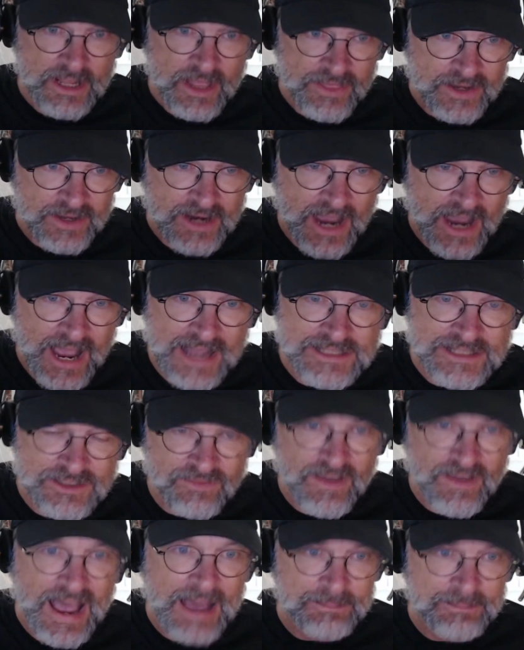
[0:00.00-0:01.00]
the kinds of
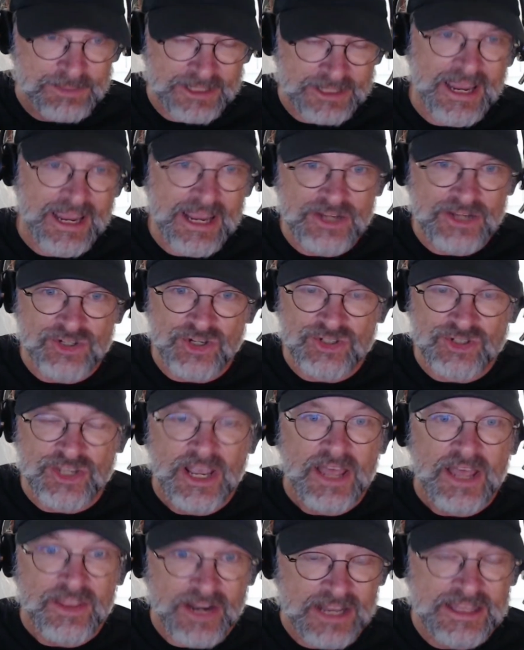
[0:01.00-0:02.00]
applications
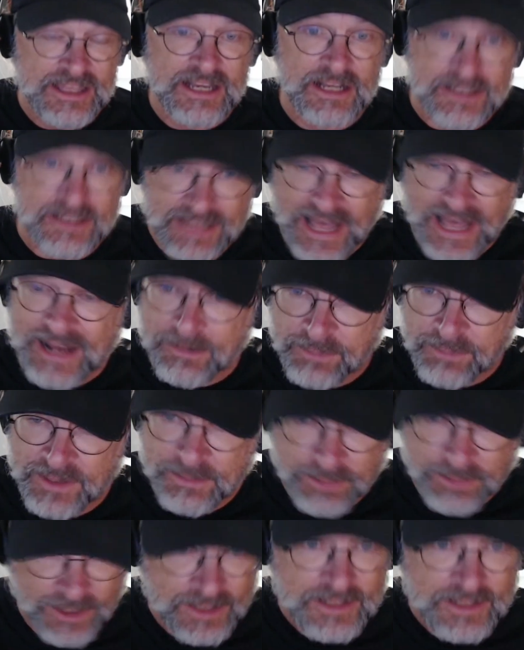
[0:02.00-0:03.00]
that I think a lot of
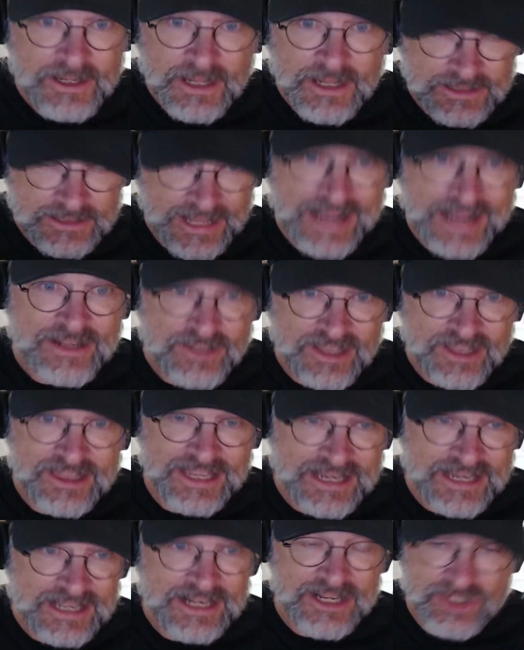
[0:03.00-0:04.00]
people like to
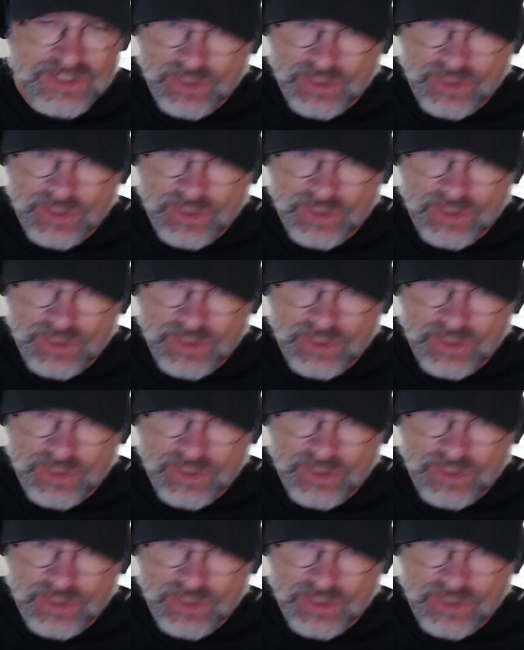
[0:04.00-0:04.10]
think it is,